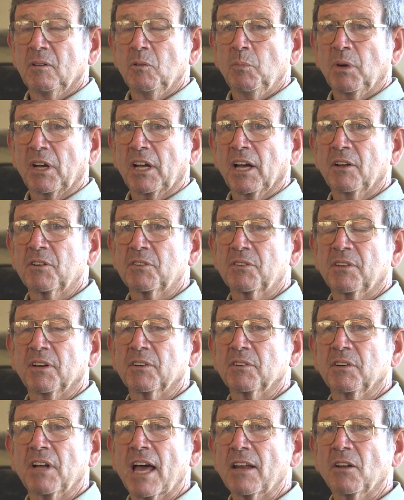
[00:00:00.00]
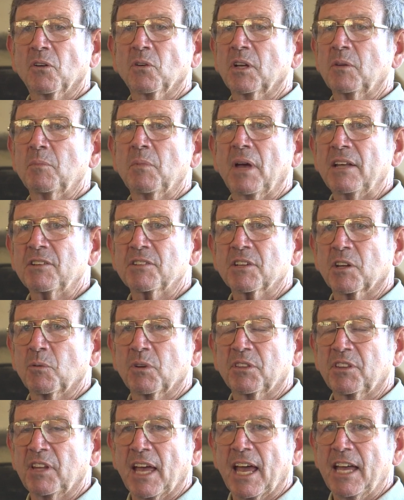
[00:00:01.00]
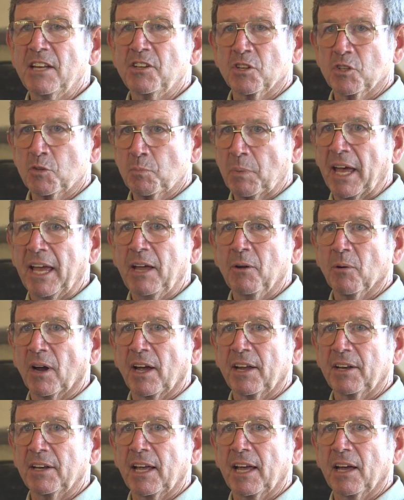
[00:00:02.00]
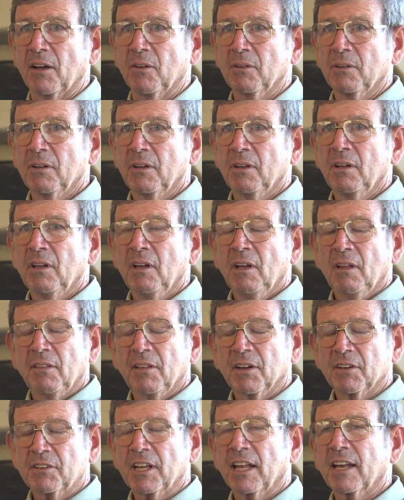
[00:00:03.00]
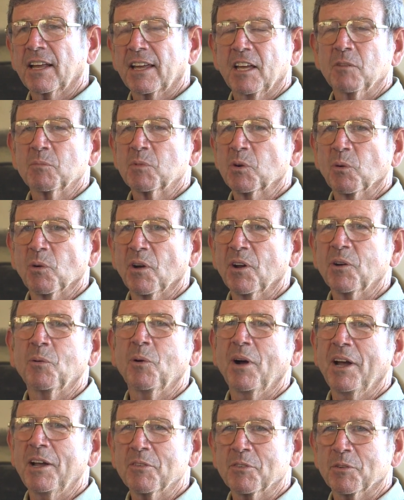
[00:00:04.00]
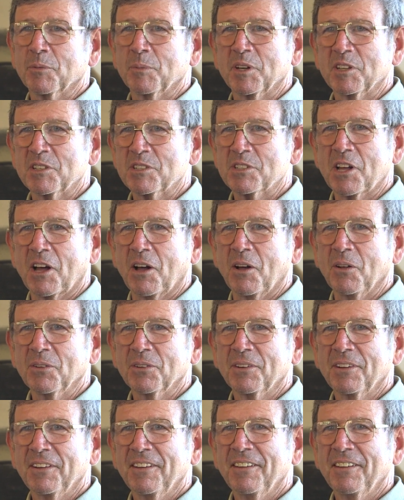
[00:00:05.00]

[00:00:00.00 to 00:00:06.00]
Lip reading: Because they're not only messing with the agent's pay right now, They're telling him to run away from an assault.